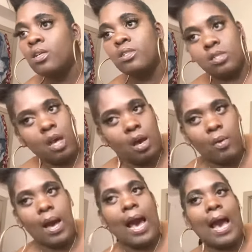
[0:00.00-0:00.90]

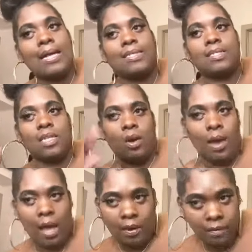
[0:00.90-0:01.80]
So, I don't
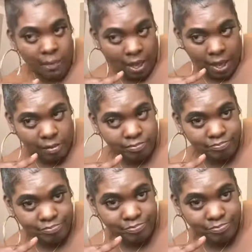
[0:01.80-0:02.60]
have a pet.